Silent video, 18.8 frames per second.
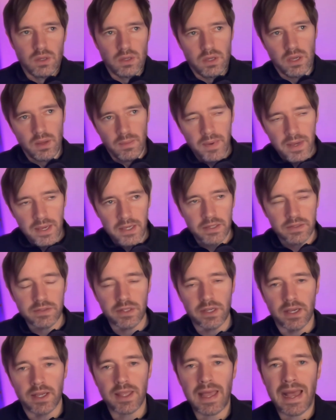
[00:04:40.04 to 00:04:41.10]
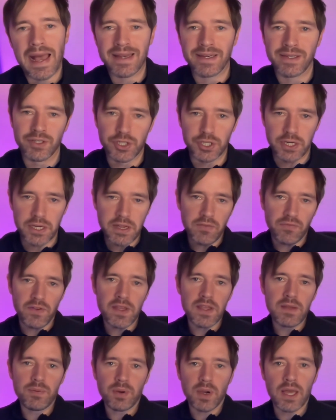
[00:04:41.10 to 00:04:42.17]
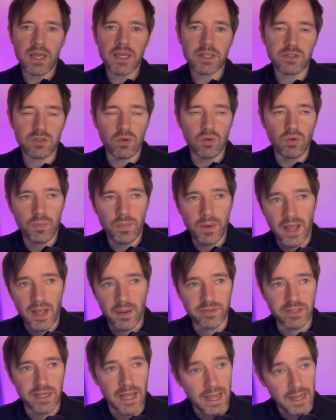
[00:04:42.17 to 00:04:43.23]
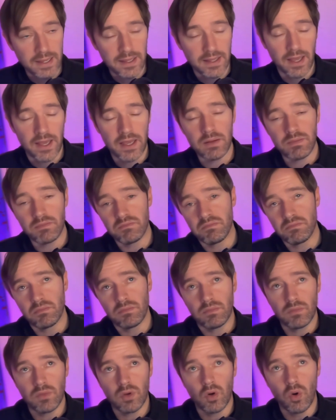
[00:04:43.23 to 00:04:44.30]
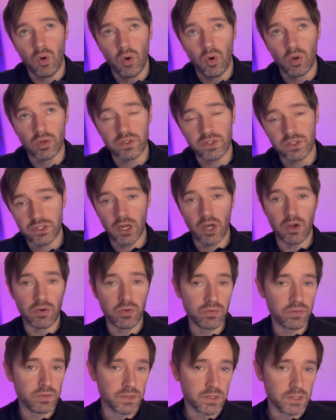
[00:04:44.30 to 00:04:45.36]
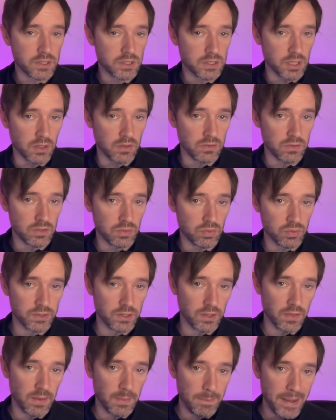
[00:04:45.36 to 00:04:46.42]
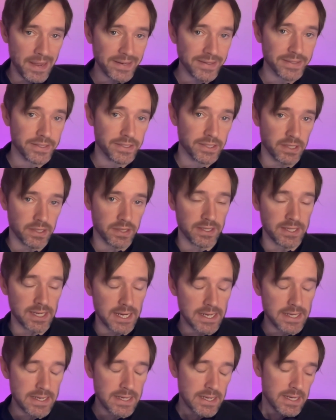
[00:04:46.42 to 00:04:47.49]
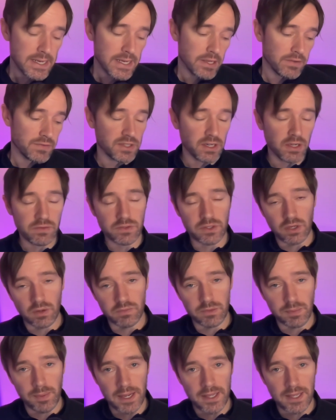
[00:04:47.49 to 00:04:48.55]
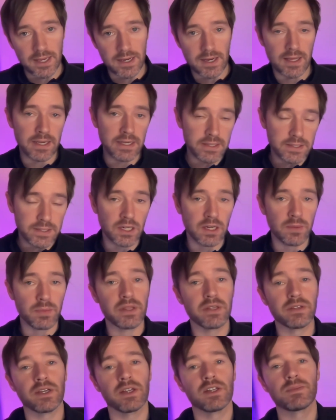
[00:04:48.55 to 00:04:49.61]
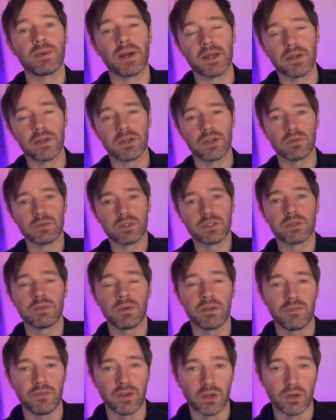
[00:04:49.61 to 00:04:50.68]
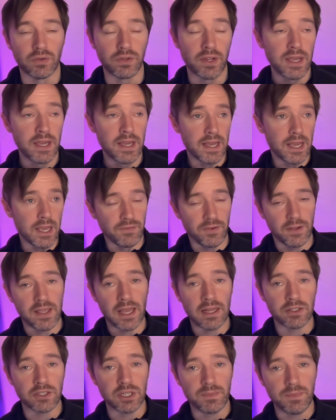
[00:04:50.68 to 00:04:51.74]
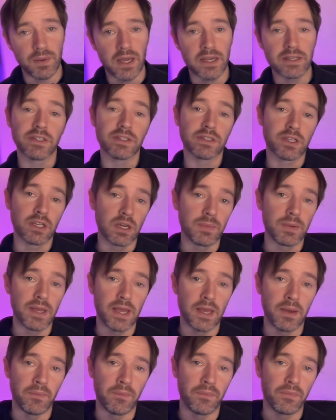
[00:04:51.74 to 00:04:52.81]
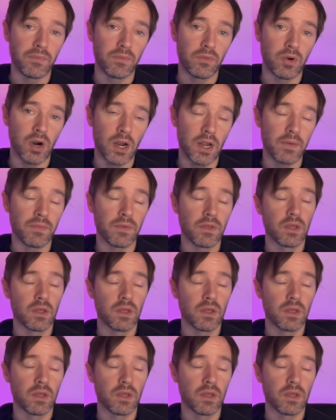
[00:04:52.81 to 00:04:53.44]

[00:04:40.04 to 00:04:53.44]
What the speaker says: it means that Akanji, if he plays, or perhaps Ake or Stones, who was on the bench the other day, if Stones comes back in, he's going to be the centre-back who comes into midfield. If Akanji plays, it's going to be him, right?